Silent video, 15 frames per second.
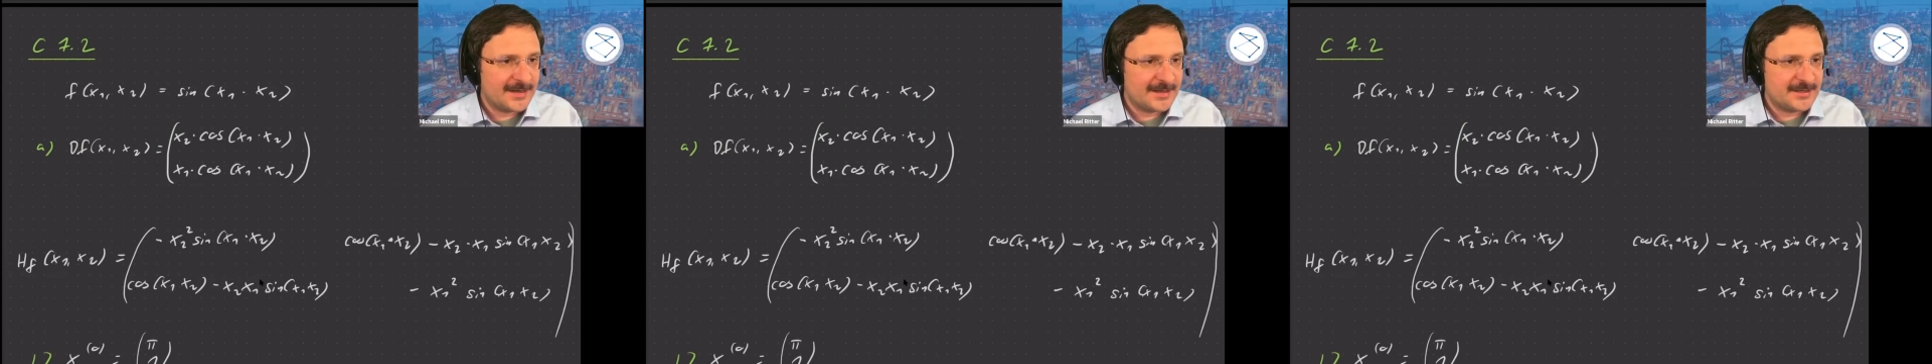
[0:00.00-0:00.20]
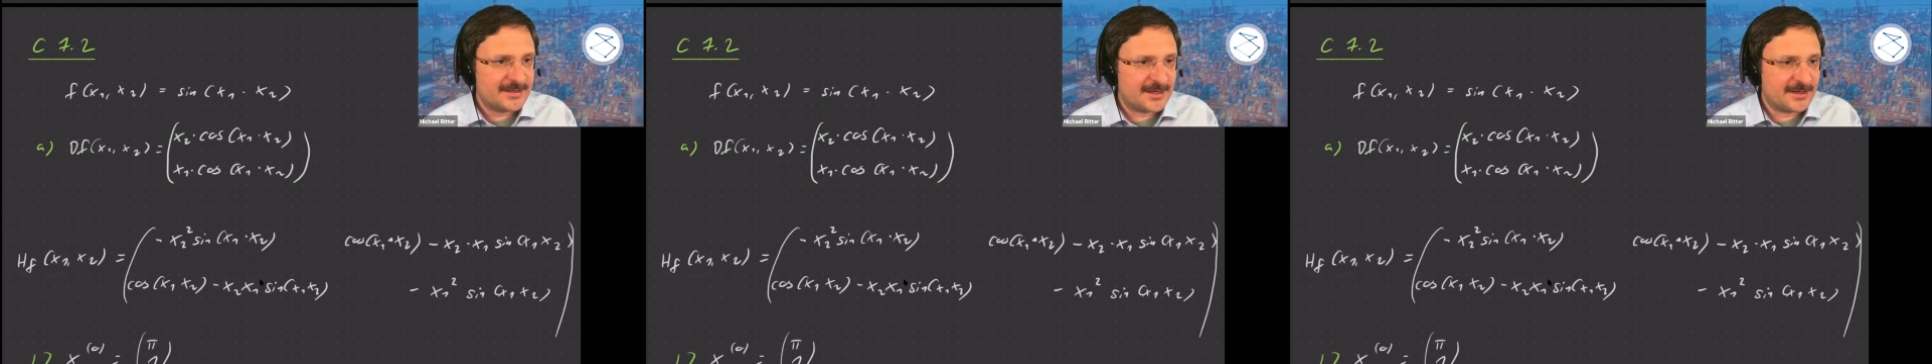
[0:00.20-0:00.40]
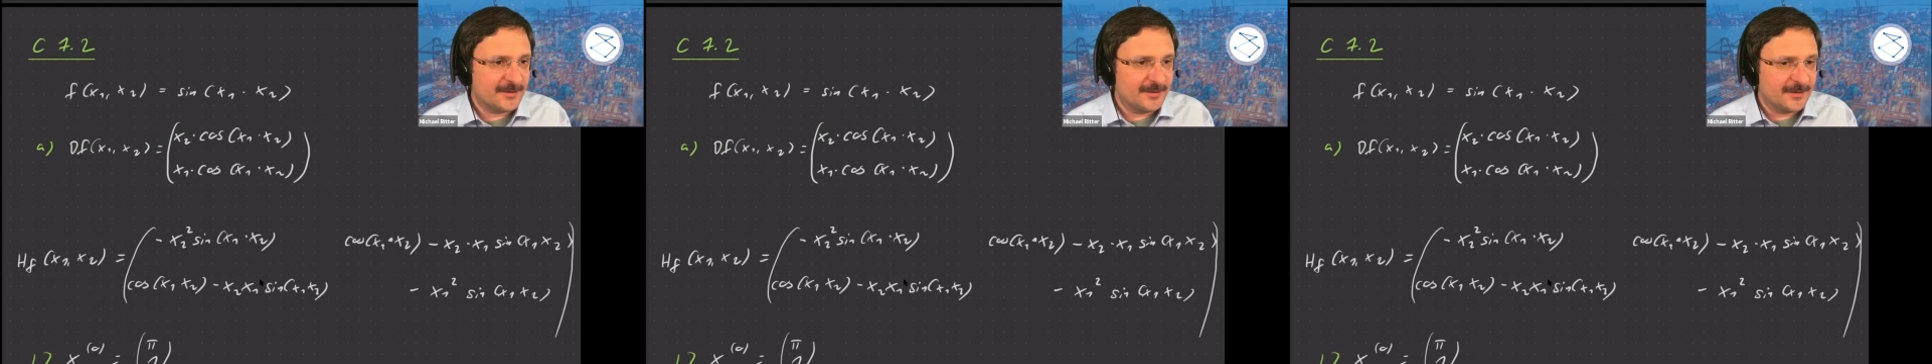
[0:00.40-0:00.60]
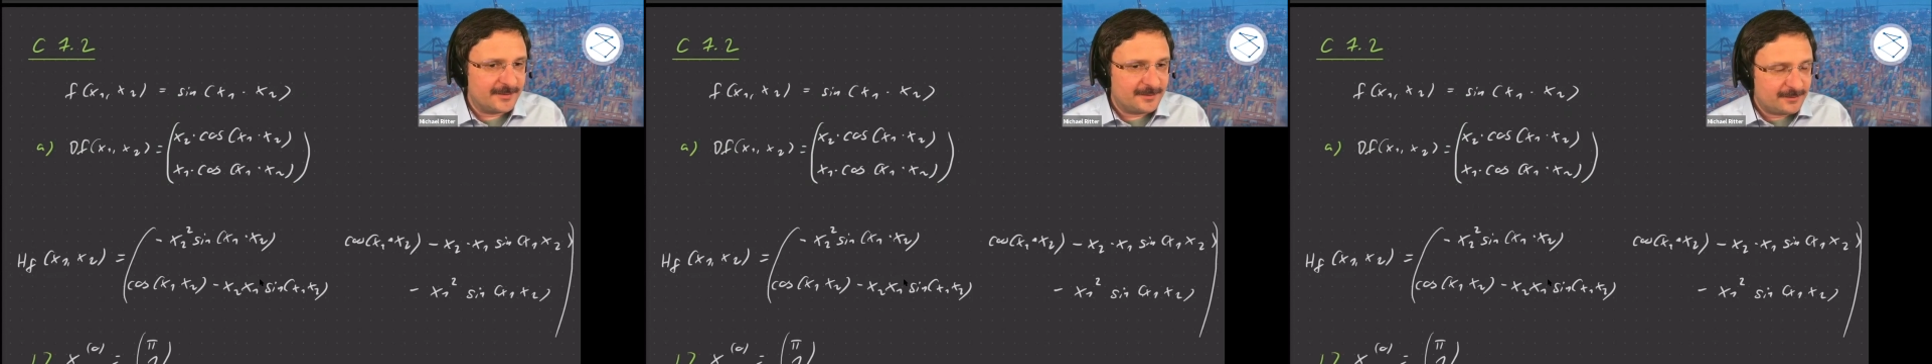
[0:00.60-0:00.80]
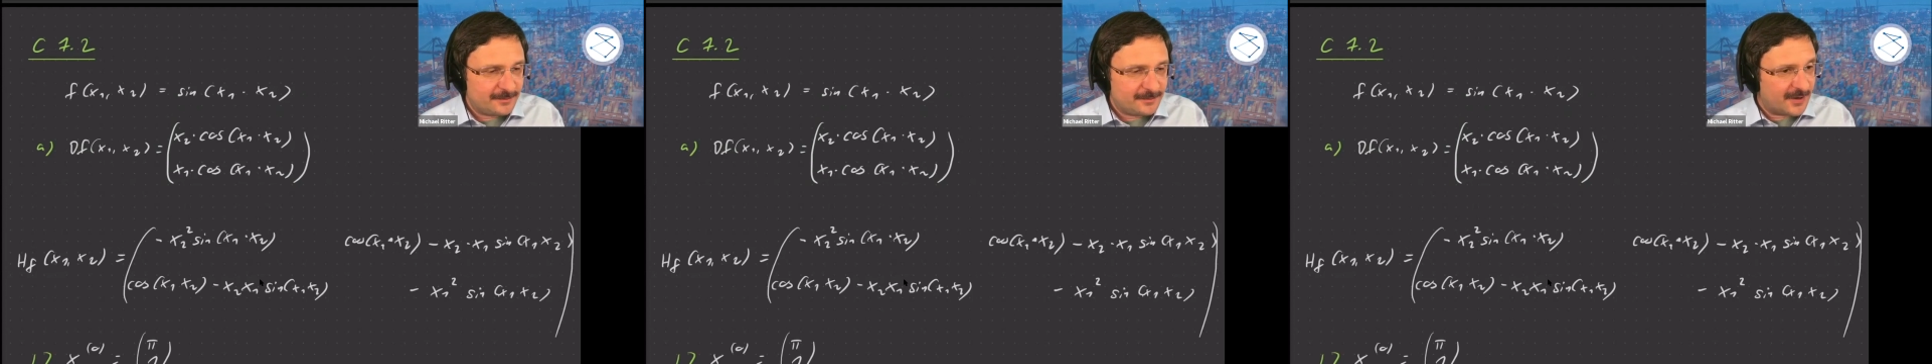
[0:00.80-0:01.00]
So
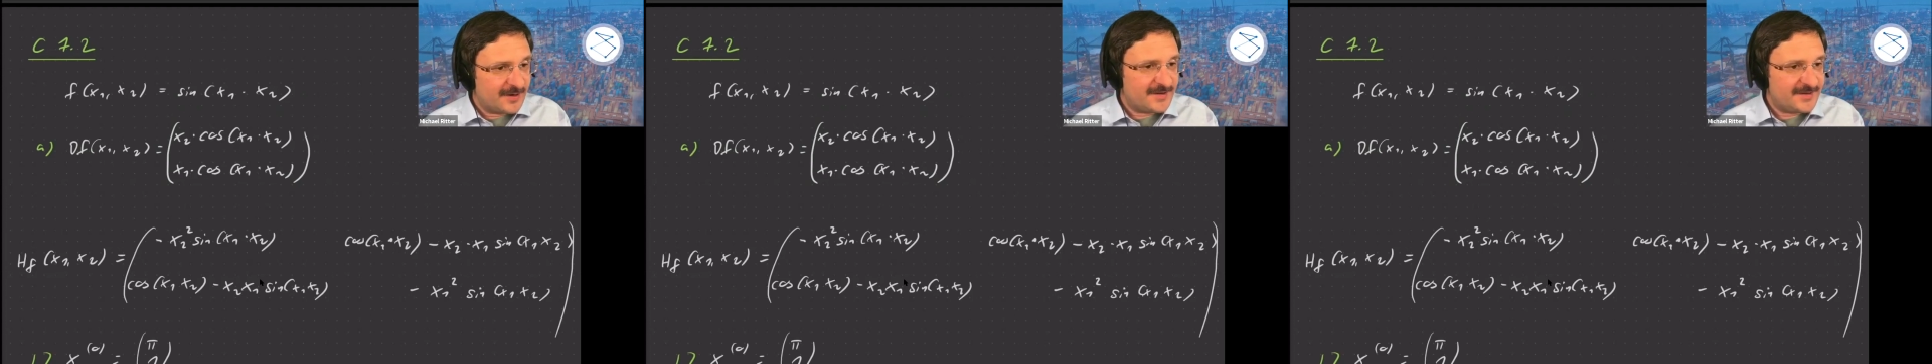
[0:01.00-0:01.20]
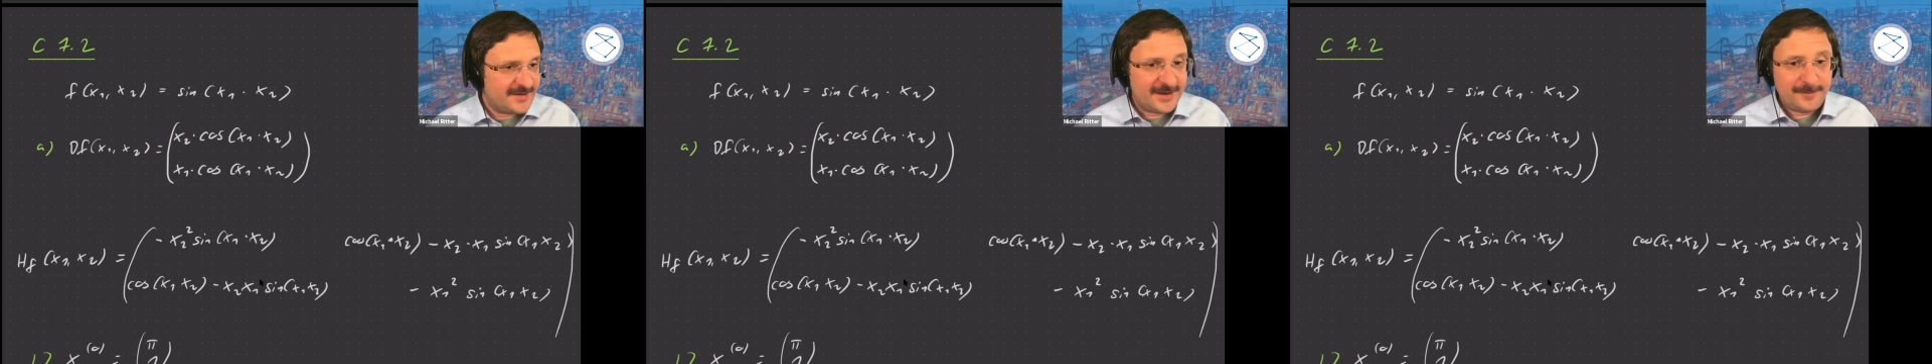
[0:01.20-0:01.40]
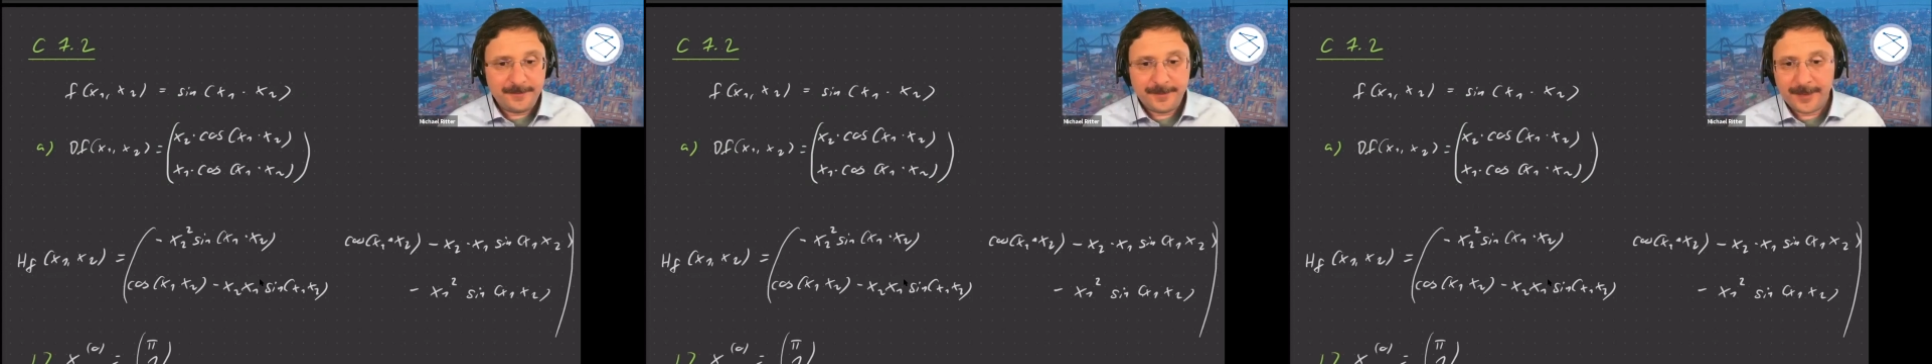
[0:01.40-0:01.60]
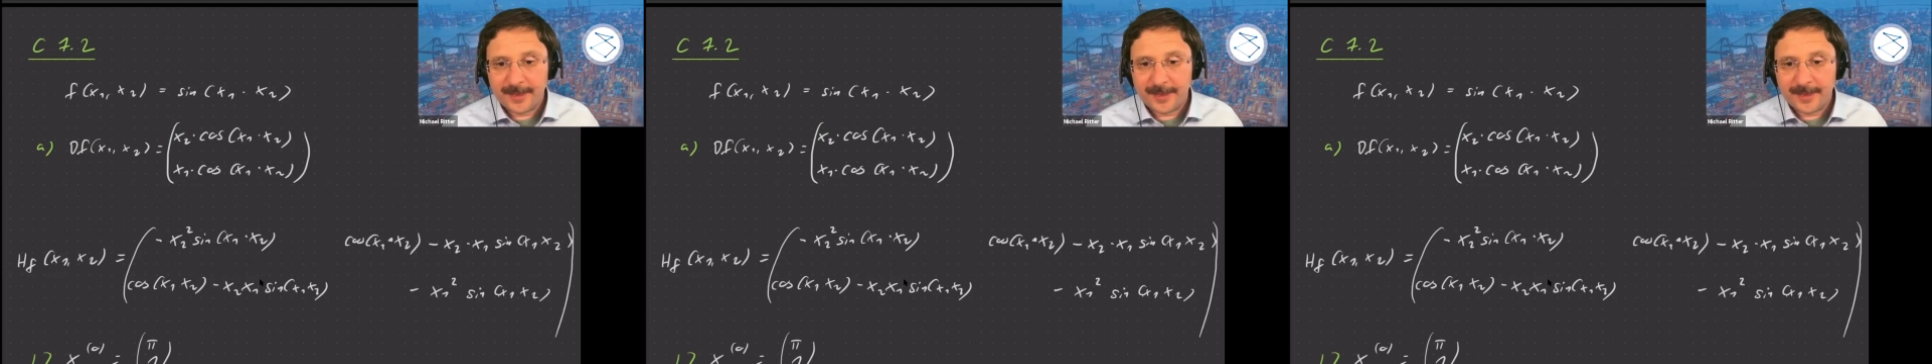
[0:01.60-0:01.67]
part C,